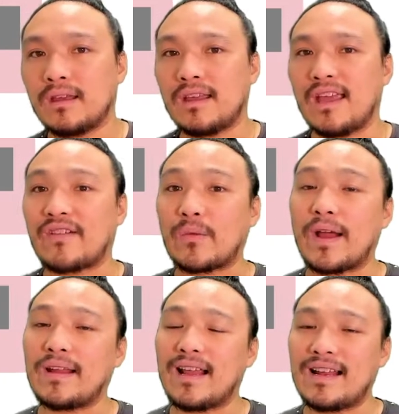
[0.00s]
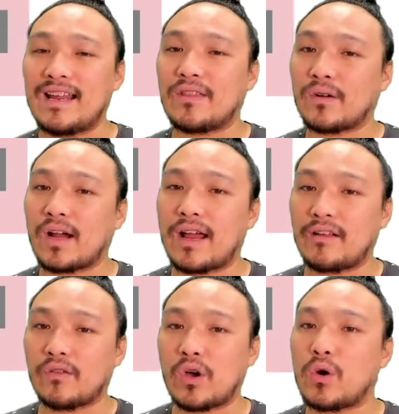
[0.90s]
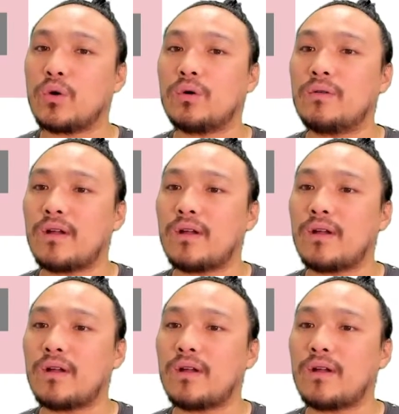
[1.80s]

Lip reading: If I write any other kind of code,